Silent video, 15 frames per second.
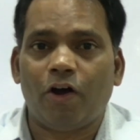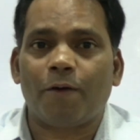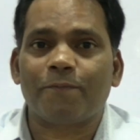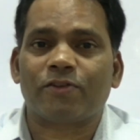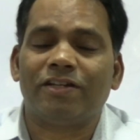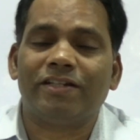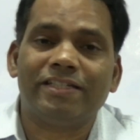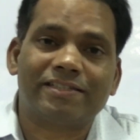
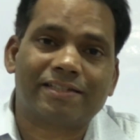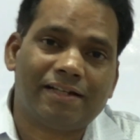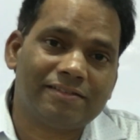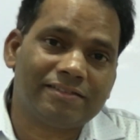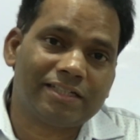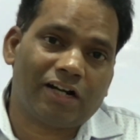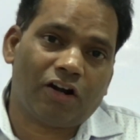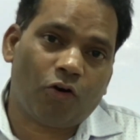optional is
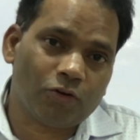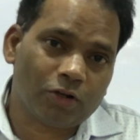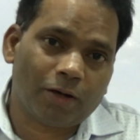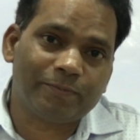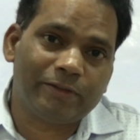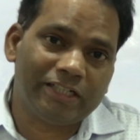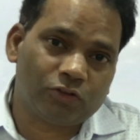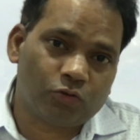concerned, out
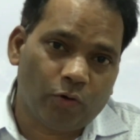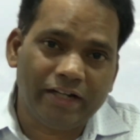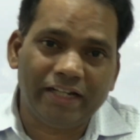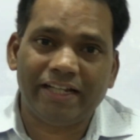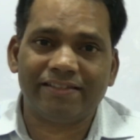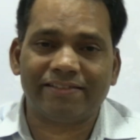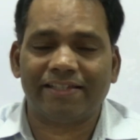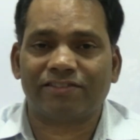of the
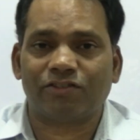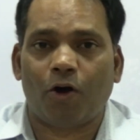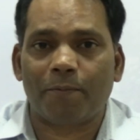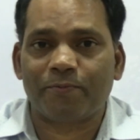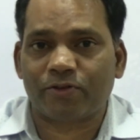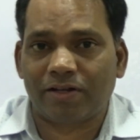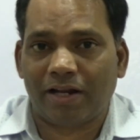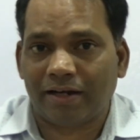26
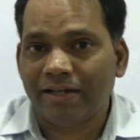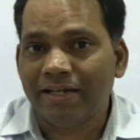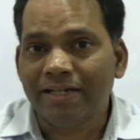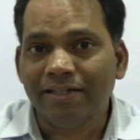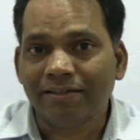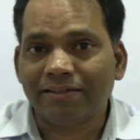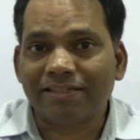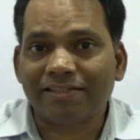optional,
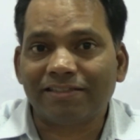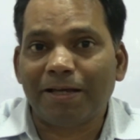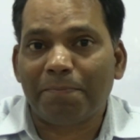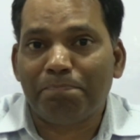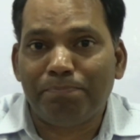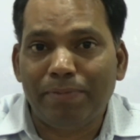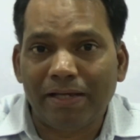this is the